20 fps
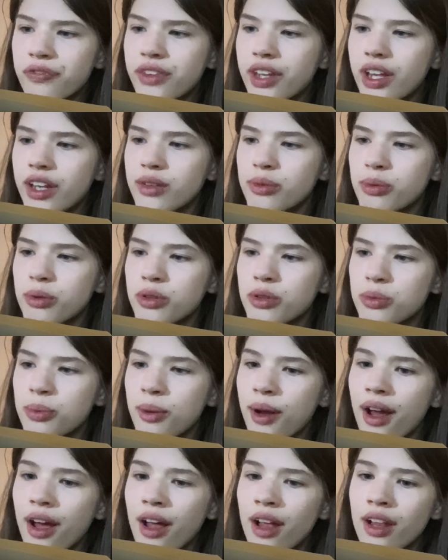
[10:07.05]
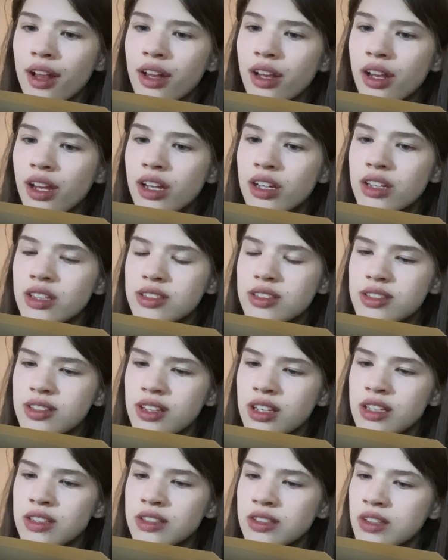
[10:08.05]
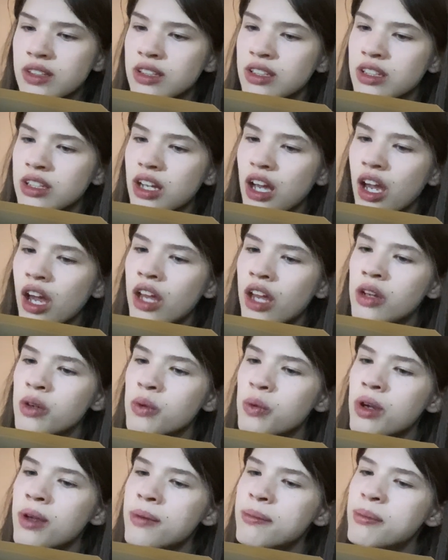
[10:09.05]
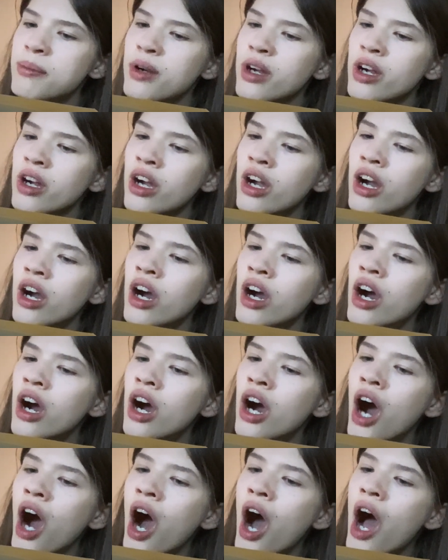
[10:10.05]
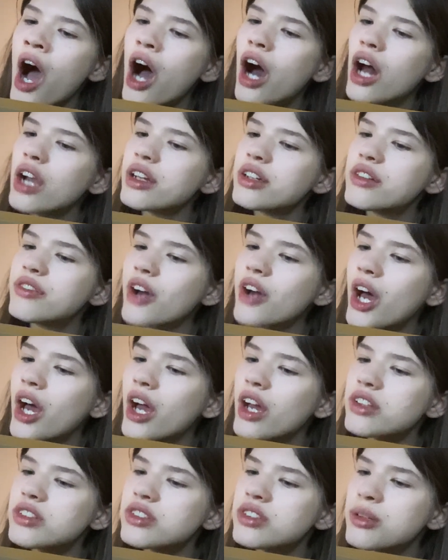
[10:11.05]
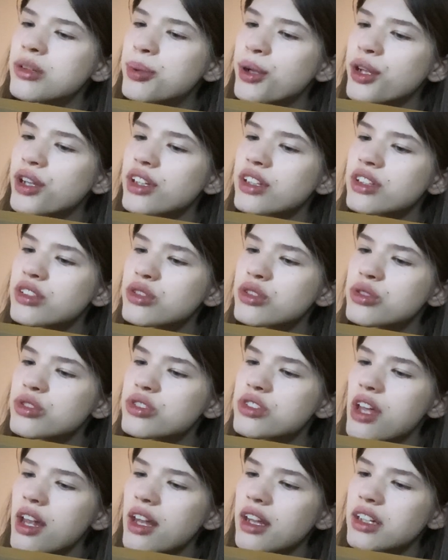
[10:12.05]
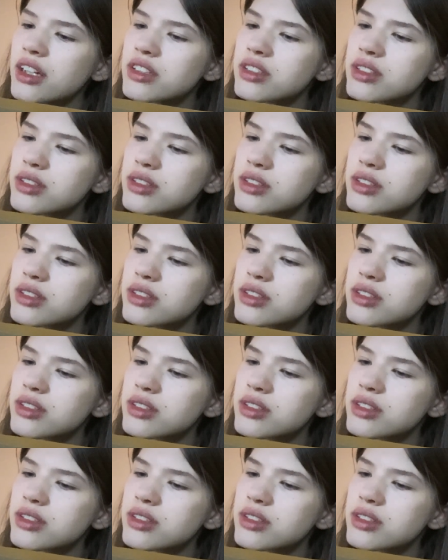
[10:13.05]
It was well seasoned, and Winter had advised Napoleon to sell it.